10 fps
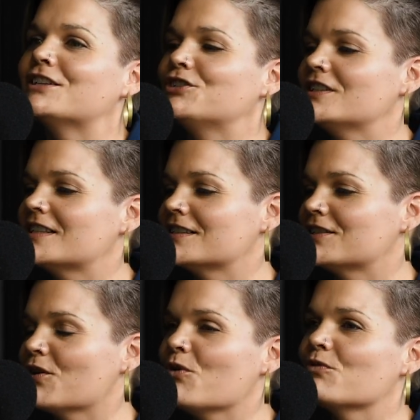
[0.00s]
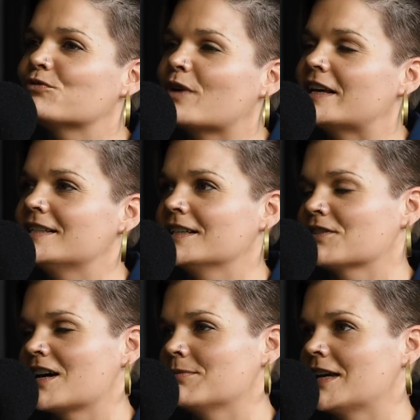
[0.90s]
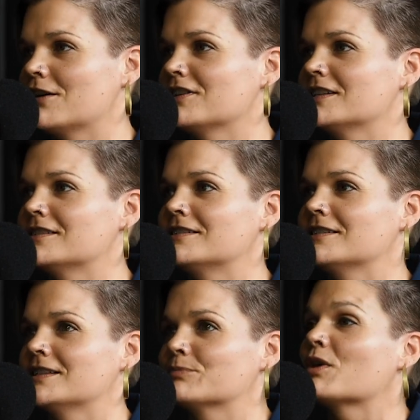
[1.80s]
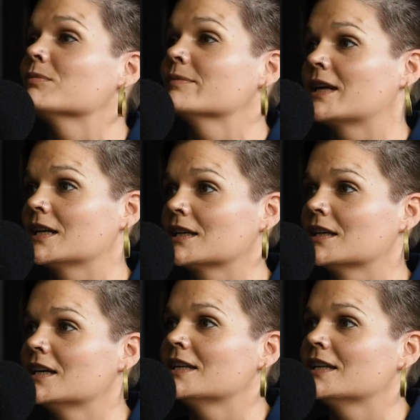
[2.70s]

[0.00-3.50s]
And she says the whole phrasing of coming out is problematic.